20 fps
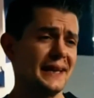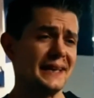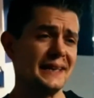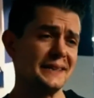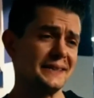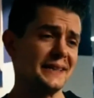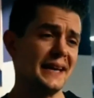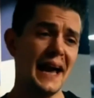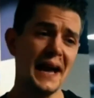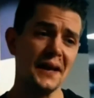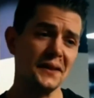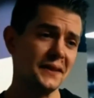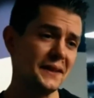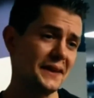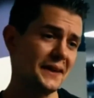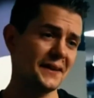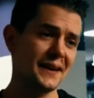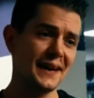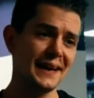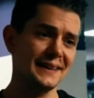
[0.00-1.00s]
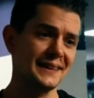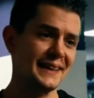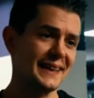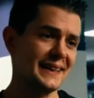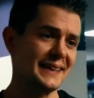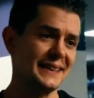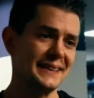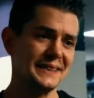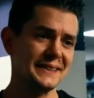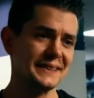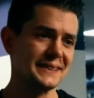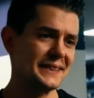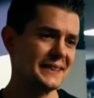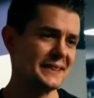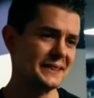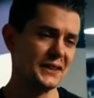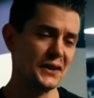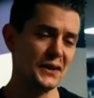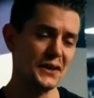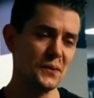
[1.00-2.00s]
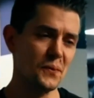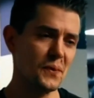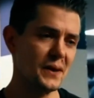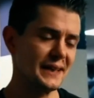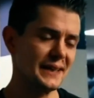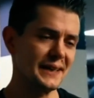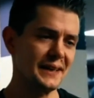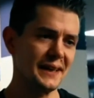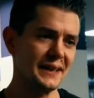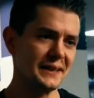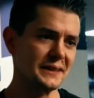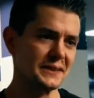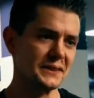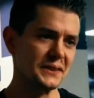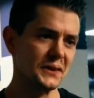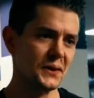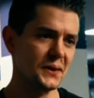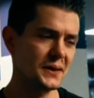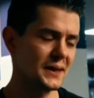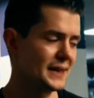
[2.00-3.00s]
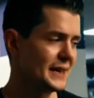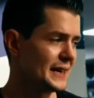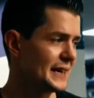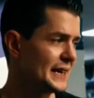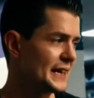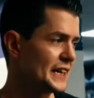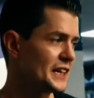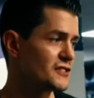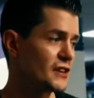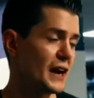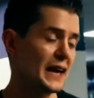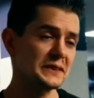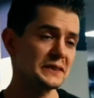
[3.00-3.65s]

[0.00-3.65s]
Like he's an athlete, right? Like he's he's good at what he does, so he